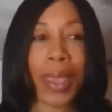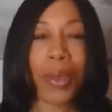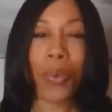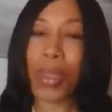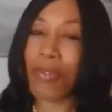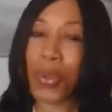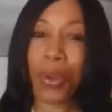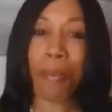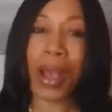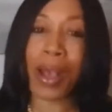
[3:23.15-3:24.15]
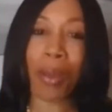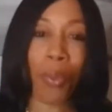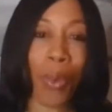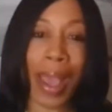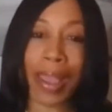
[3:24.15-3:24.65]
If you're a mom,
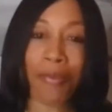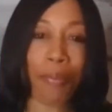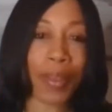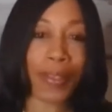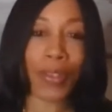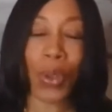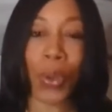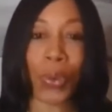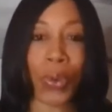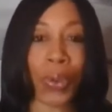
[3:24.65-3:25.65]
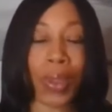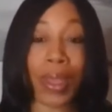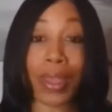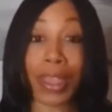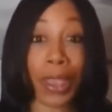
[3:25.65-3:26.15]
wife, business owner,
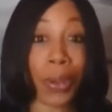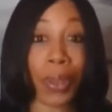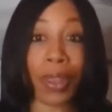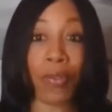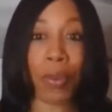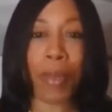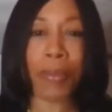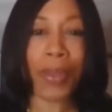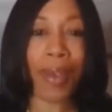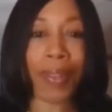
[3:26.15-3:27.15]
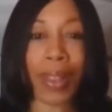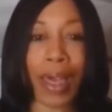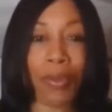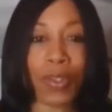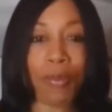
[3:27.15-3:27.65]
caregiver, maybe you have a lot of
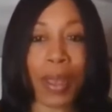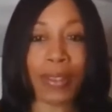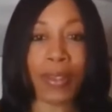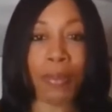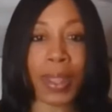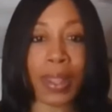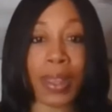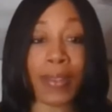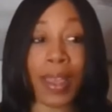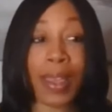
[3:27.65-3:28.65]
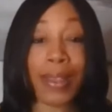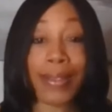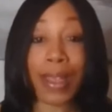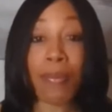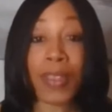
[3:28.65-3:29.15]
responsibilities.
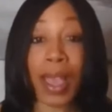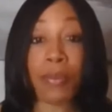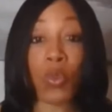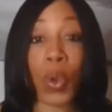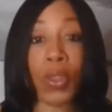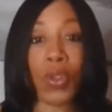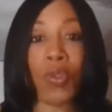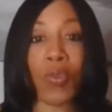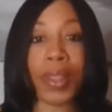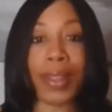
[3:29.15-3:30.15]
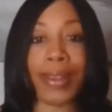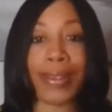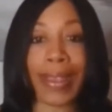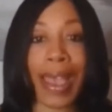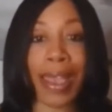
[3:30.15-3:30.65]
Sometimes what you really
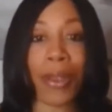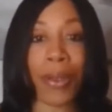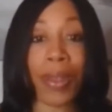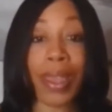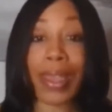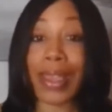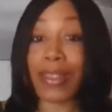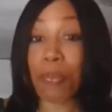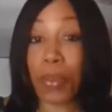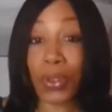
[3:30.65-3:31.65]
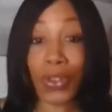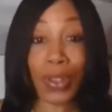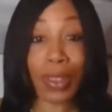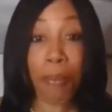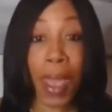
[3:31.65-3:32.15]
desire gets pushed to the
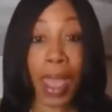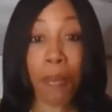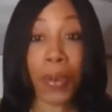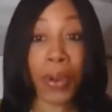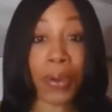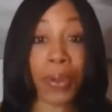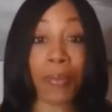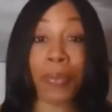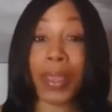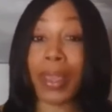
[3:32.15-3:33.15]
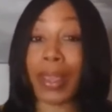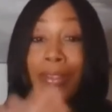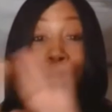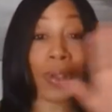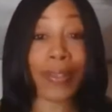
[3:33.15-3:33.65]
back burner, it
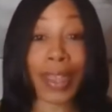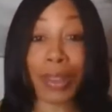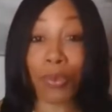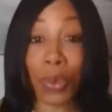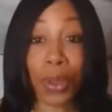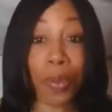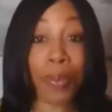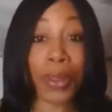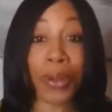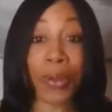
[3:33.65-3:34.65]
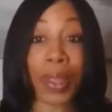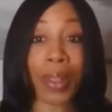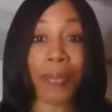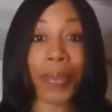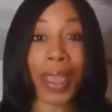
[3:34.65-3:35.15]
starts getting real blurry,
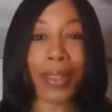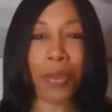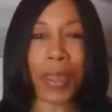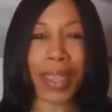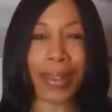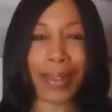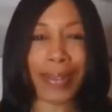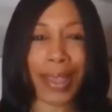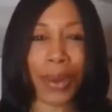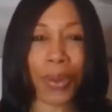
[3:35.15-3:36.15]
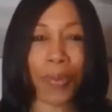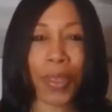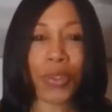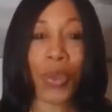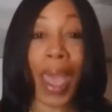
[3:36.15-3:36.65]
and you begin to settle.
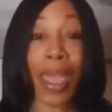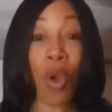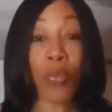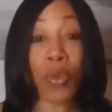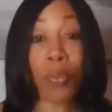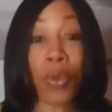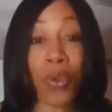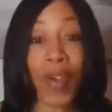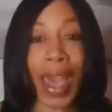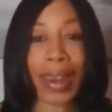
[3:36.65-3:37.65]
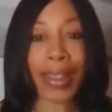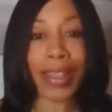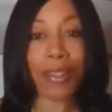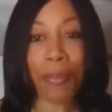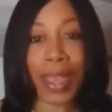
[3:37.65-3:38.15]
So I hope you move out of that
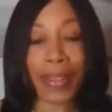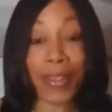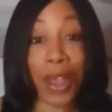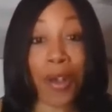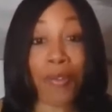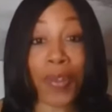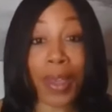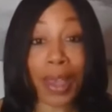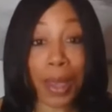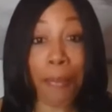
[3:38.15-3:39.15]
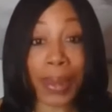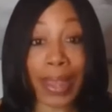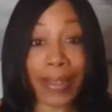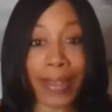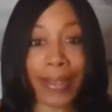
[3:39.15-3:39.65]
space of
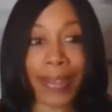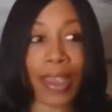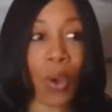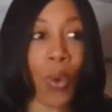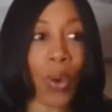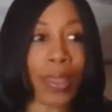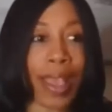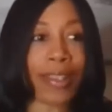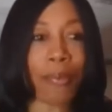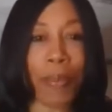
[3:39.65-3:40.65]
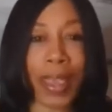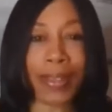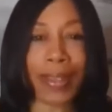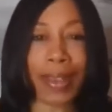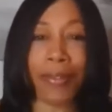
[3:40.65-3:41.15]
complacency or that space
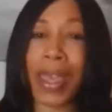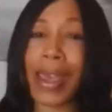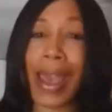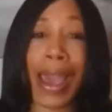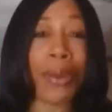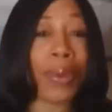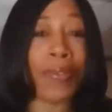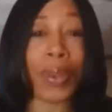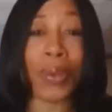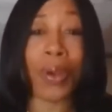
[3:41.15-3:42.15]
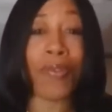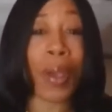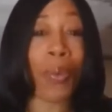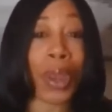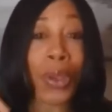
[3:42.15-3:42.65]
of, I don't even know if I
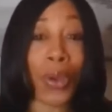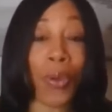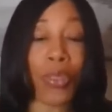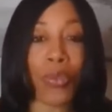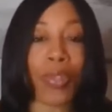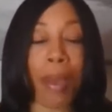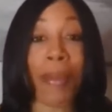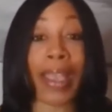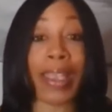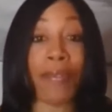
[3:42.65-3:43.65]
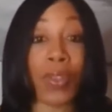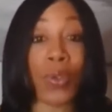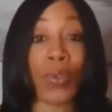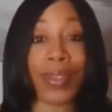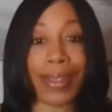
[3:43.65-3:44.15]
want to go through that by giving you
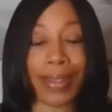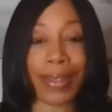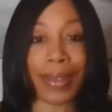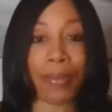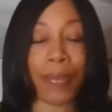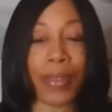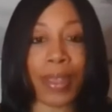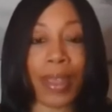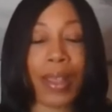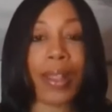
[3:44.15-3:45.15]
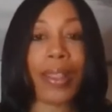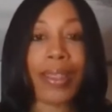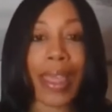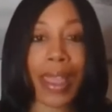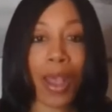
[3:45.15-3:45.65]
systems that
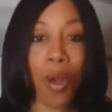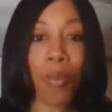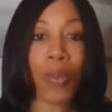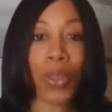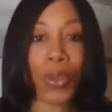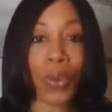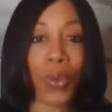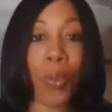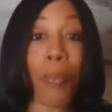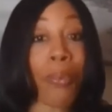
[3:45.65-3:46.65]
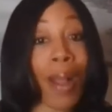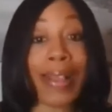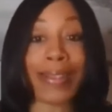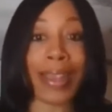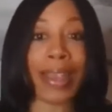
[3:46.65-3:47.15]
help you
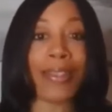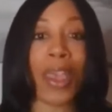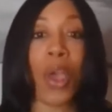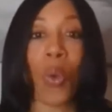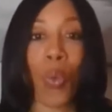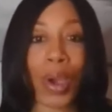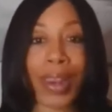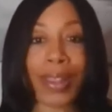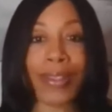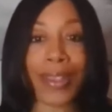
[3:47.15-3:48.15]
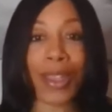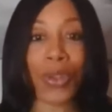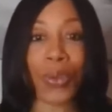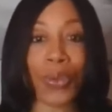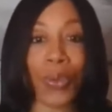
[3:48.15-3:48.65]
process what it is that you're
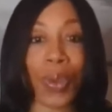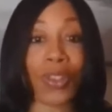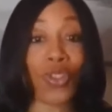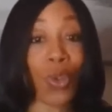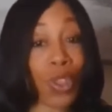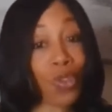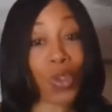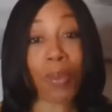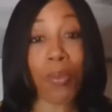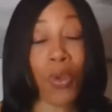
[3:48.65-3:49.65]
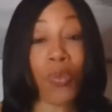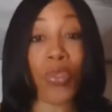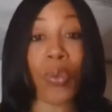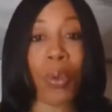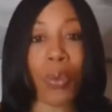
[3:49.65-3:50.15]
doing so that you can move through
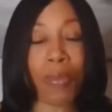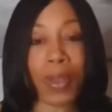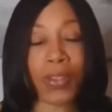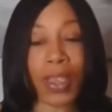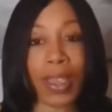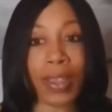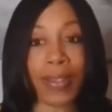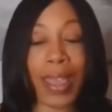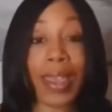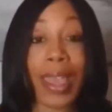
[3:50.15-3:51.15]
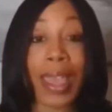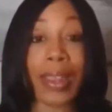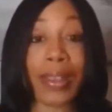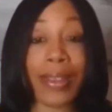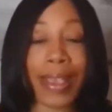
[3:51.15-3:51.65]
it with much ease. And in
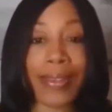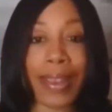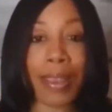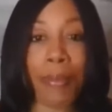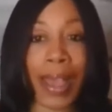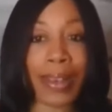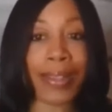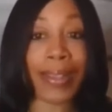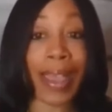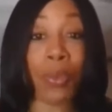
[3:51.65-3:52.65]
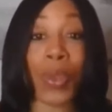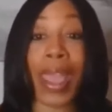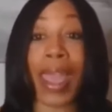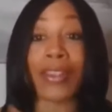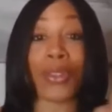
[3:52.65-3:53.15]
Destiny by Design, we
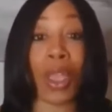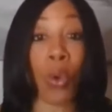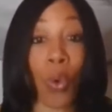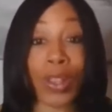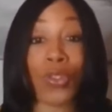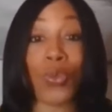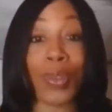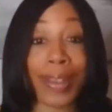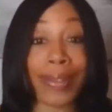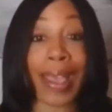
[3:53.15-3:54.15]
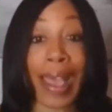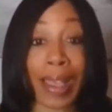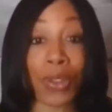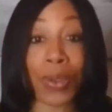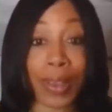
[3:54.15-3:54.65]
actually are going to design your
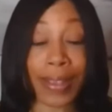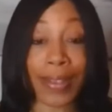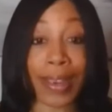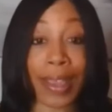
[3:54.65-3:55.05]
destiny.